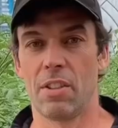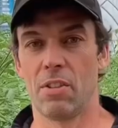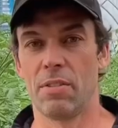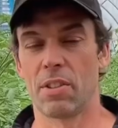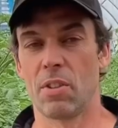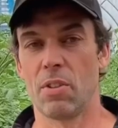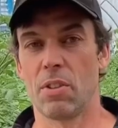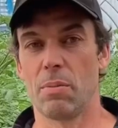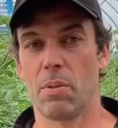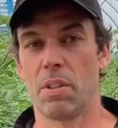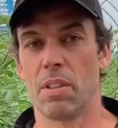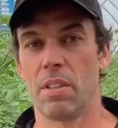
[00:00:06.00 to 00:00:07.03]
Nova Scotia
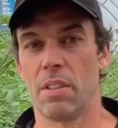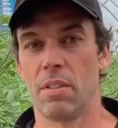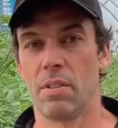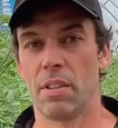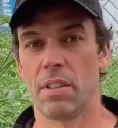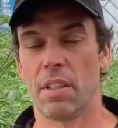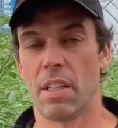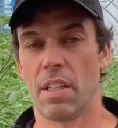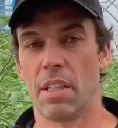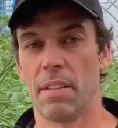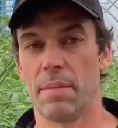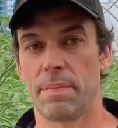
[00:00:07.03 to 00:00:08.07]
border with
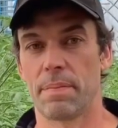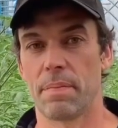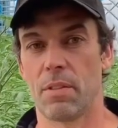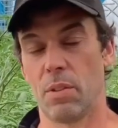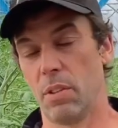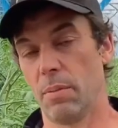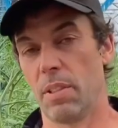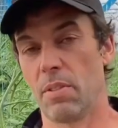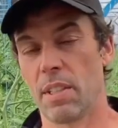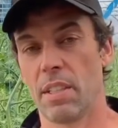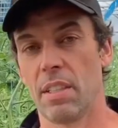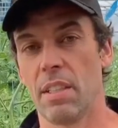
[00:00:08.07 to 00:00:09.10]
New
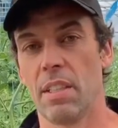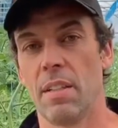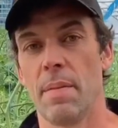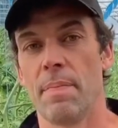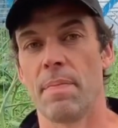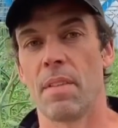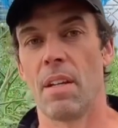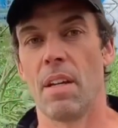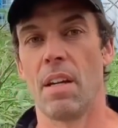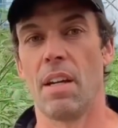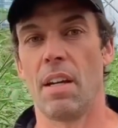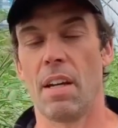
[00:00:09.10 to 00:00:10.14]
Brunswick.
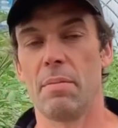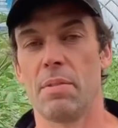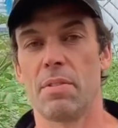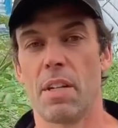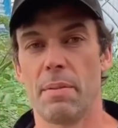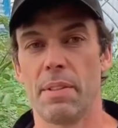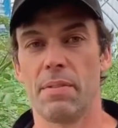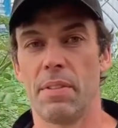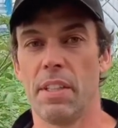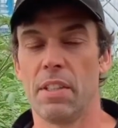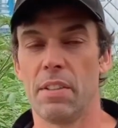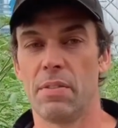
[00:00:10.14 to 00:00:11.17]
I've been farming
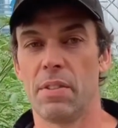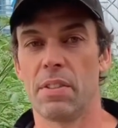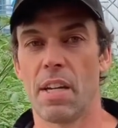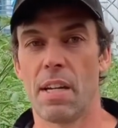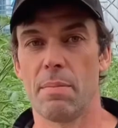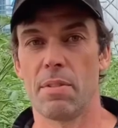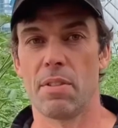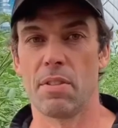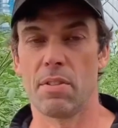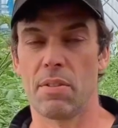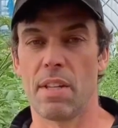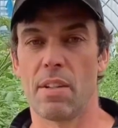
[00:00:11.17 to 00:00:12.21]
here full-time since
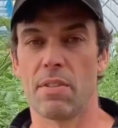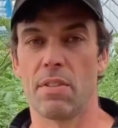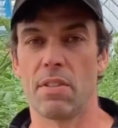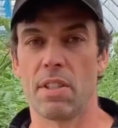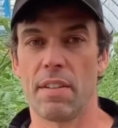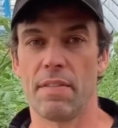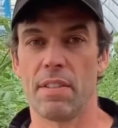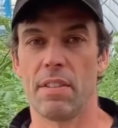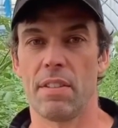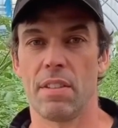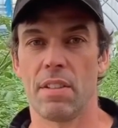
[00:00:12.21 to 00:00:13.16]
2007.